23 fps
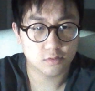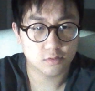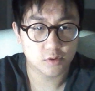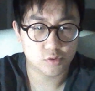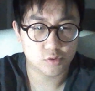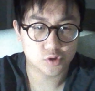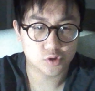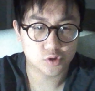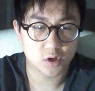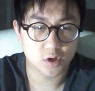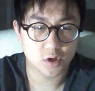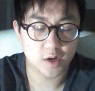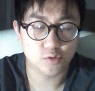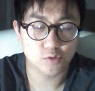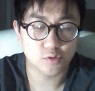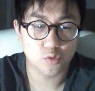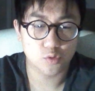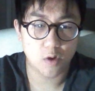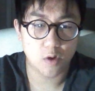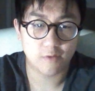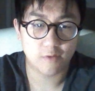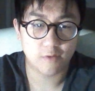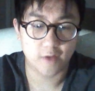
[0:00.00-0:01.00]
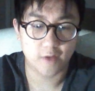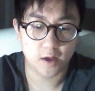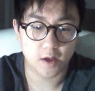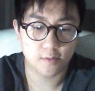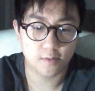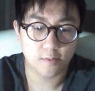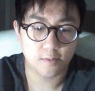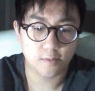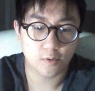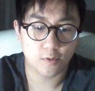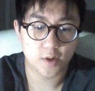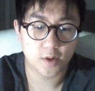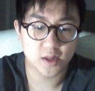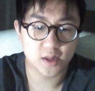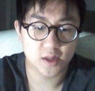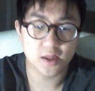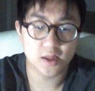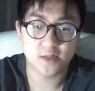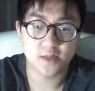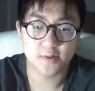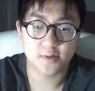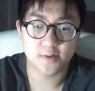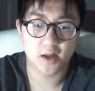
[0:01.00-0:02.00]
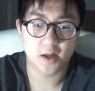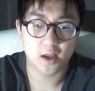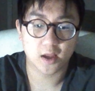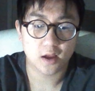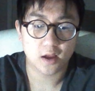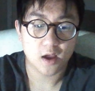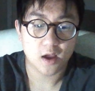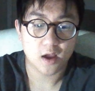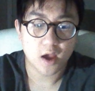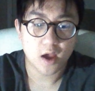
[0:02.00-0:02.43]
He was struggling, he was on welfare in his beginning.